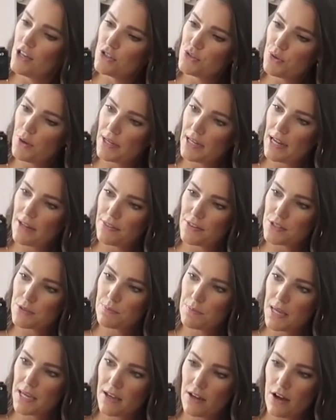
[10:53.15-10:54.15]
So I got this
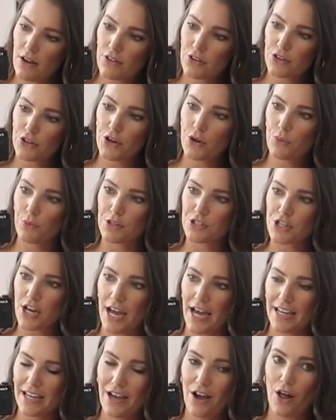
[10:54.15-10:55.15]
pink color, which
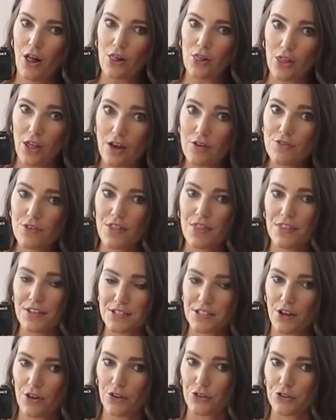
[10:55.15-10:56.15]
I love
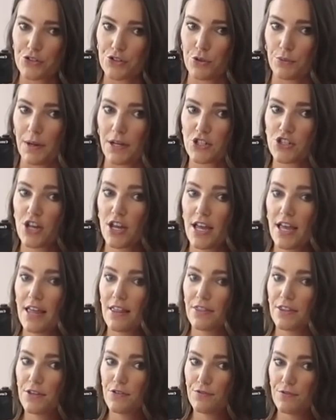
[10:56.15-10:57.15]
this color so much.
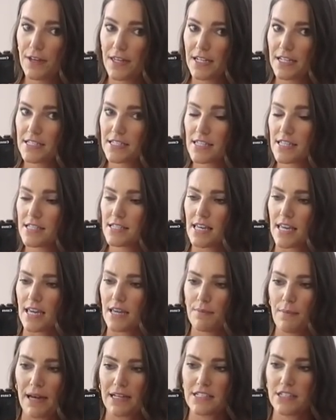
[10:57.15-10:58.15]
The fit is the
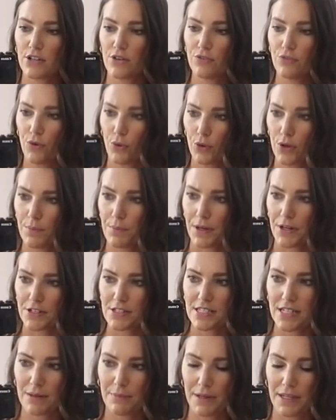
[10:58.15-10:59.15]
same. I did a full
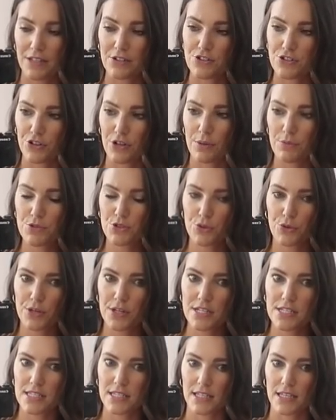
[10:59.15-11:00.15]
comparison on my Instagram
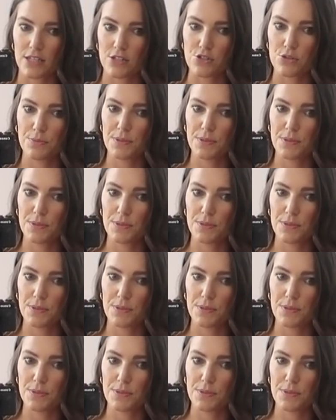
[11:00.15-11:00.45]
stories in case